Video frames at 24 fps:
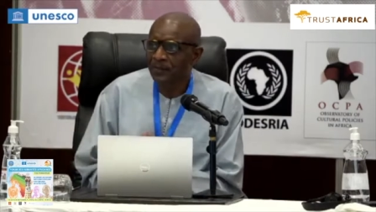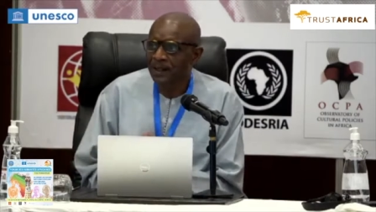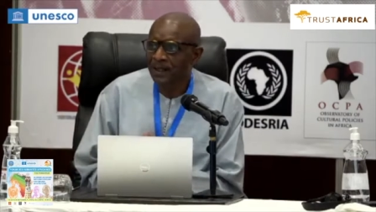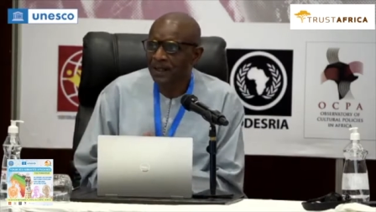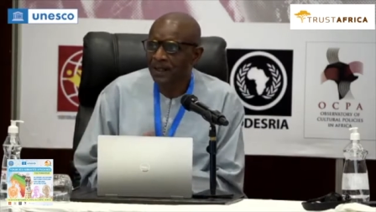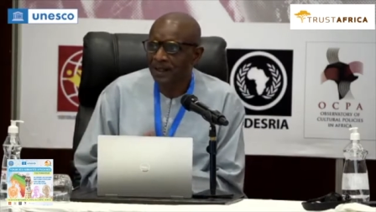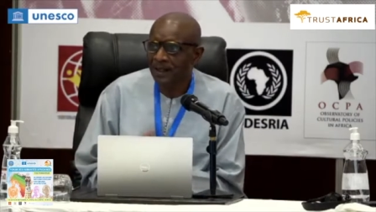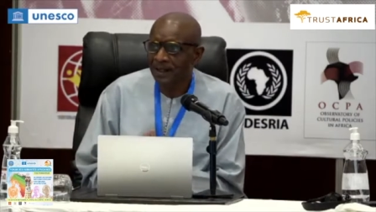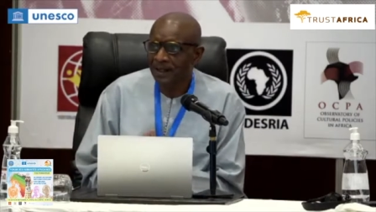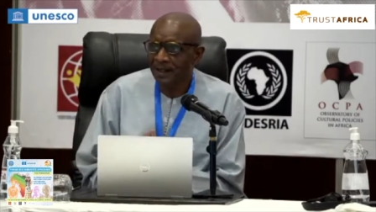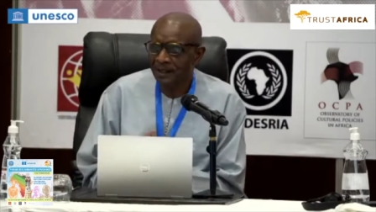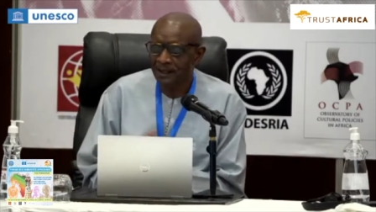
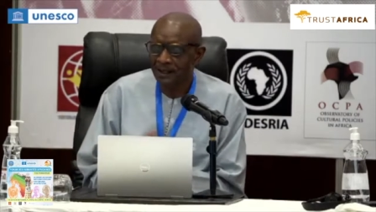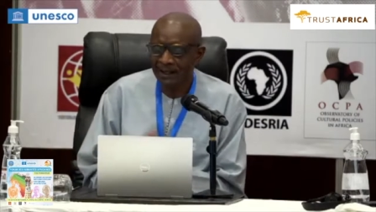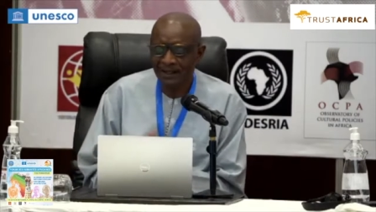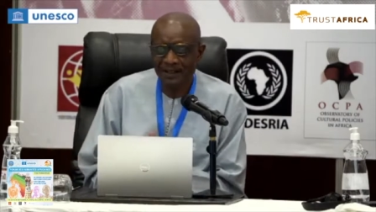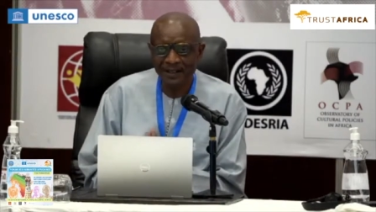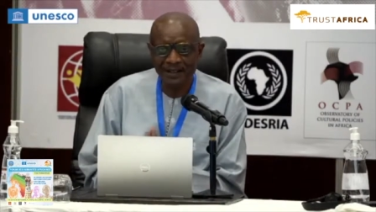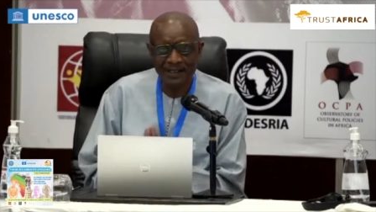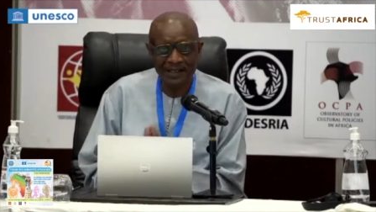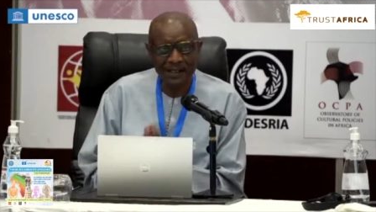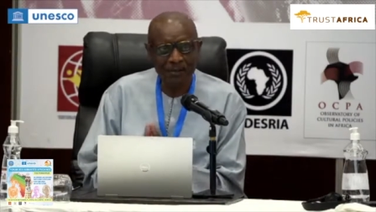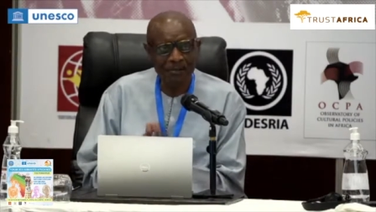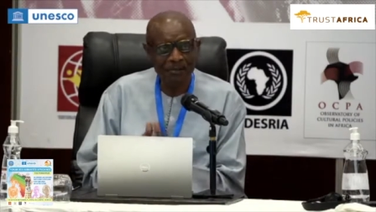and that is the
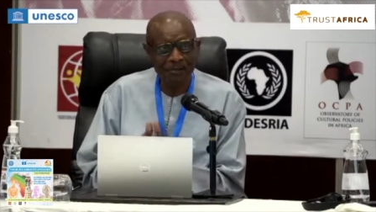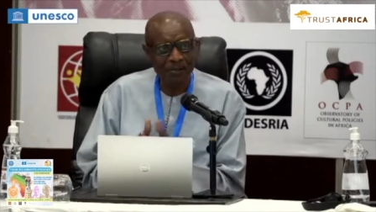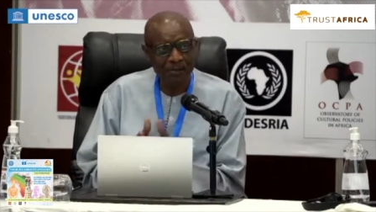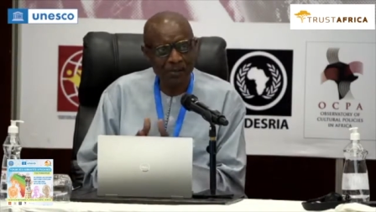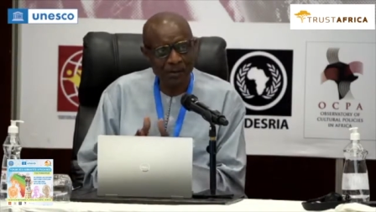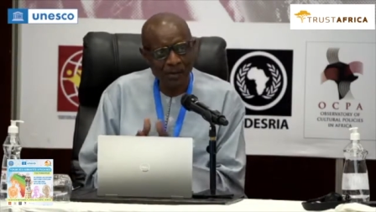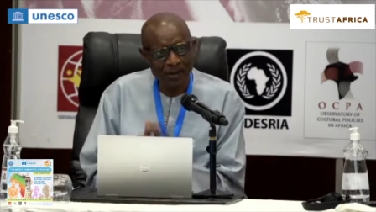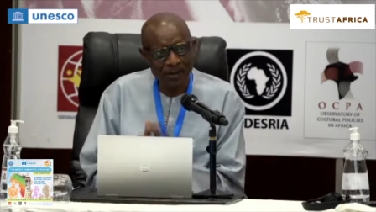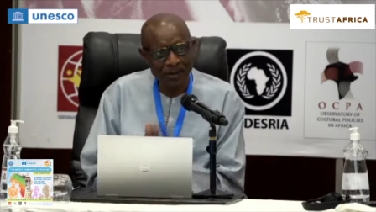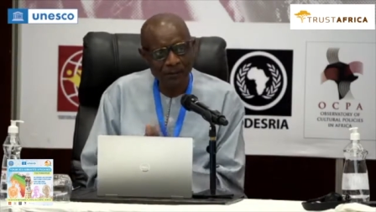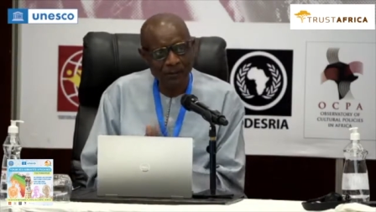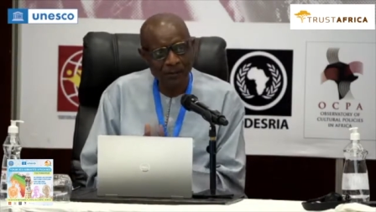point
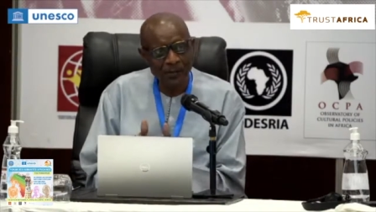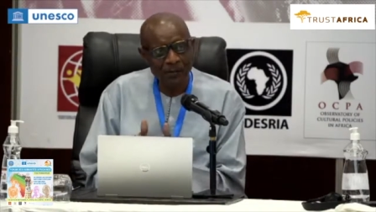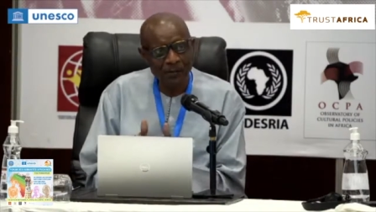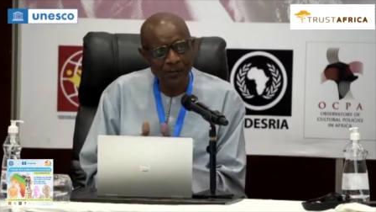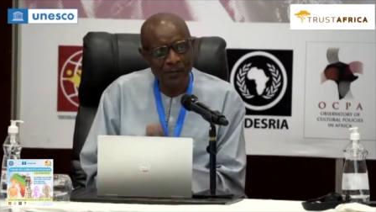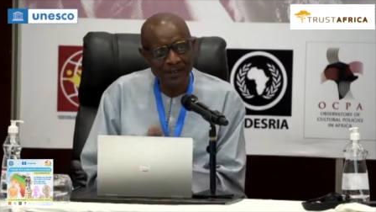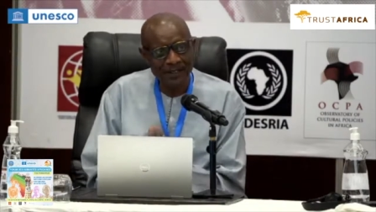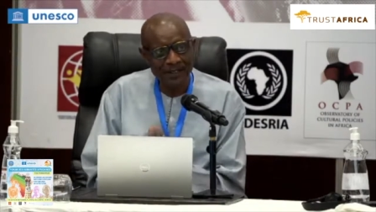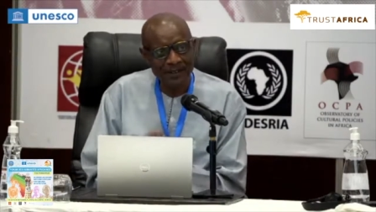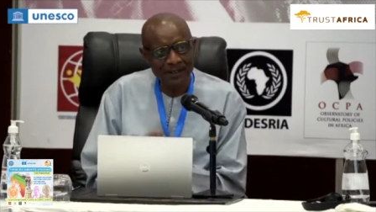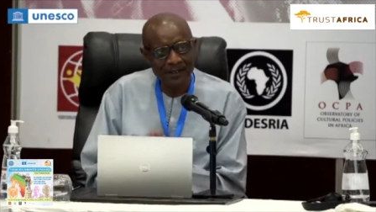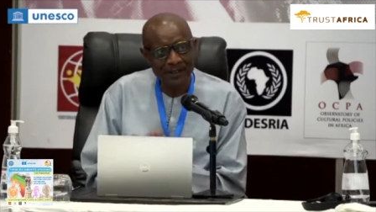from
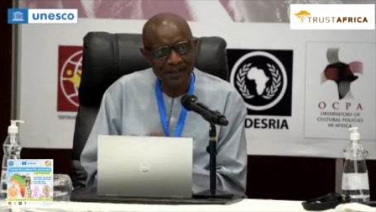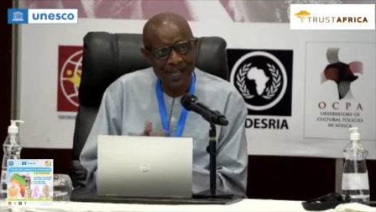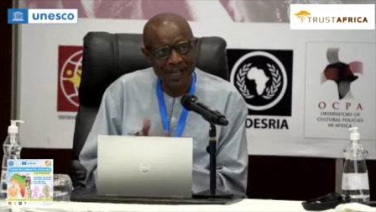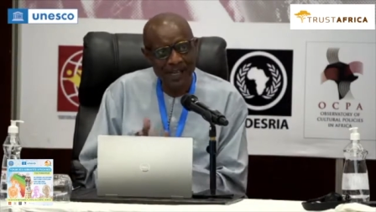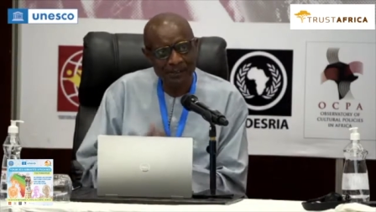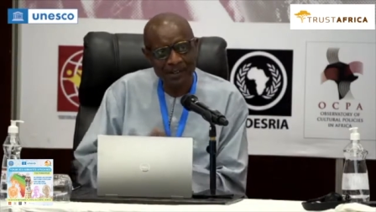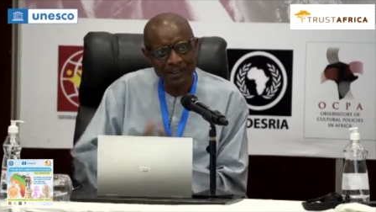which time is